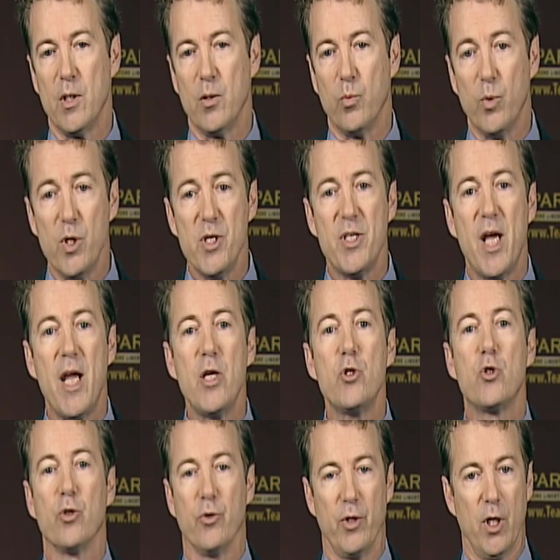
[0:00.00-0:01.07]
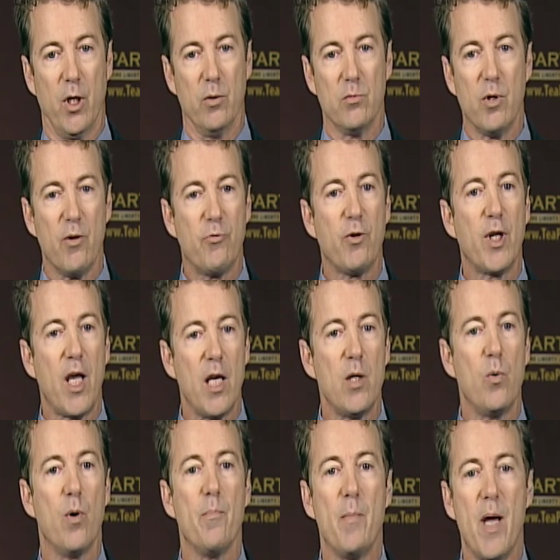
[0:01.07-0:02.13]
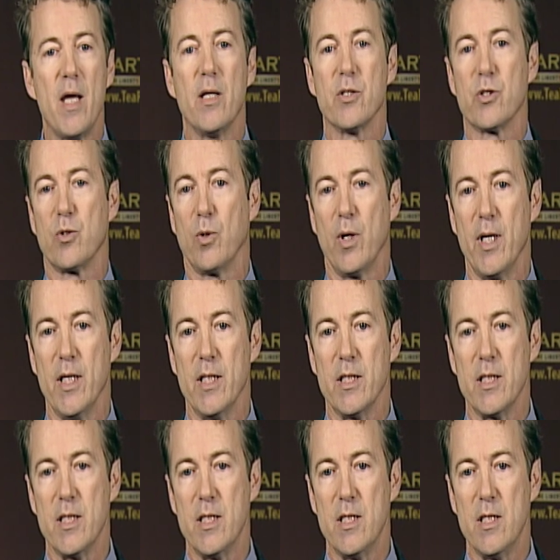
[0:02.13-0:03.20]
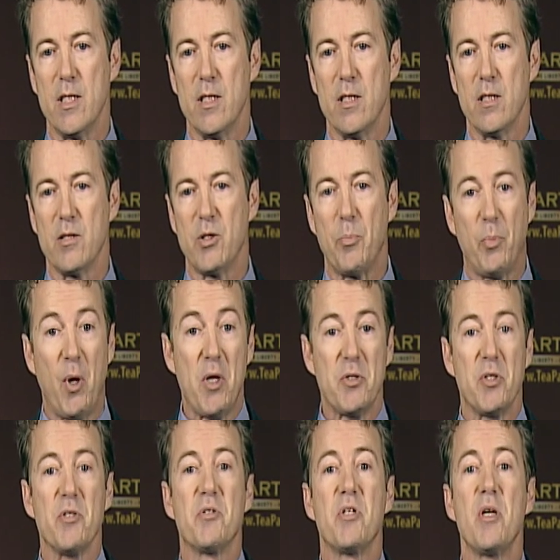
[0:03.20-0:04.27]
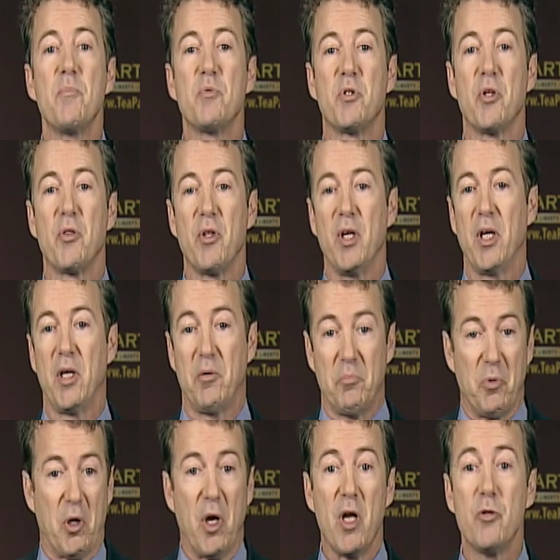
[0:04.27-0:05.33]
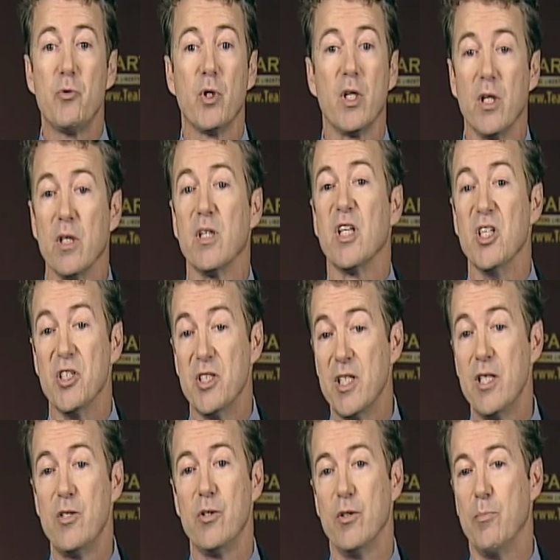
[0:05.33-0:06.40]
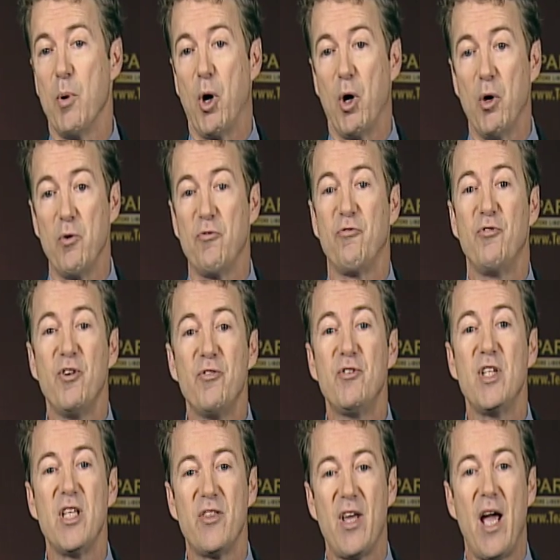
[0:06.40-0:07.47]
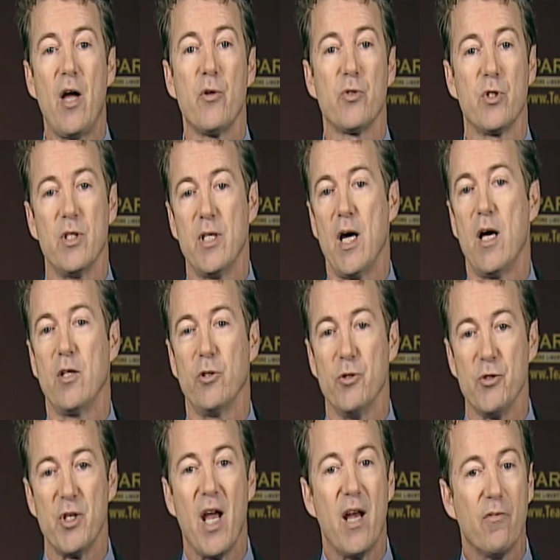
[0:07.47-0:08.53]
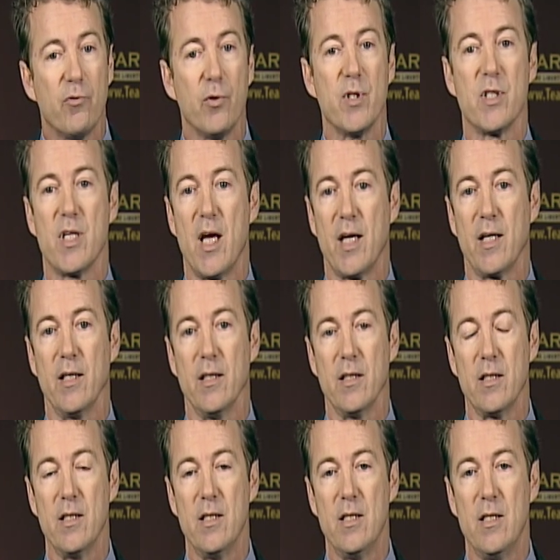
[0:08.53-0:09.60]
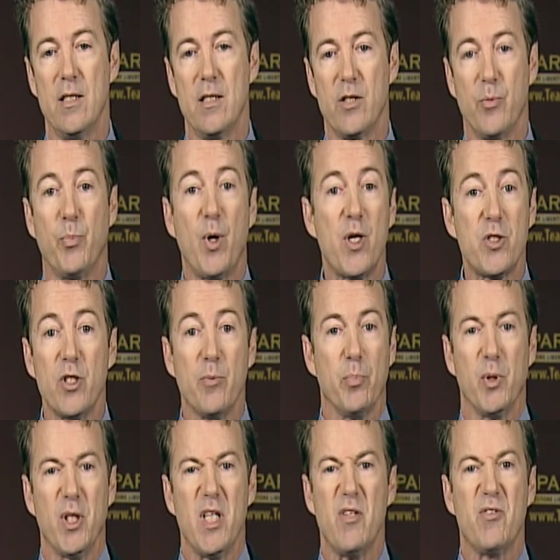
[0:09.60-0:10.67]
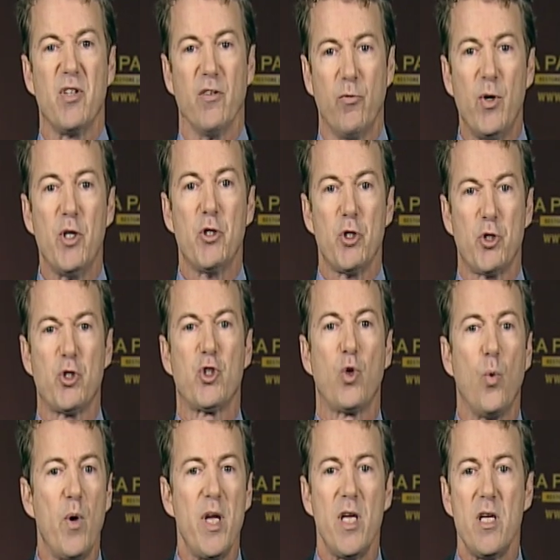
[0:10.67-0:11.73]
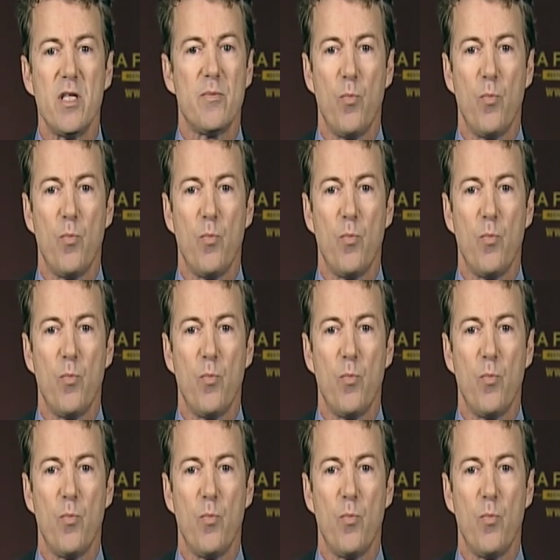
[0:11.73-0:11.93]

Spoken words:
We're in danger, though, of forgetting what made us great. The president seems to think the country can continue to borrow $50,000 every second. The president believes that if we can just squeeze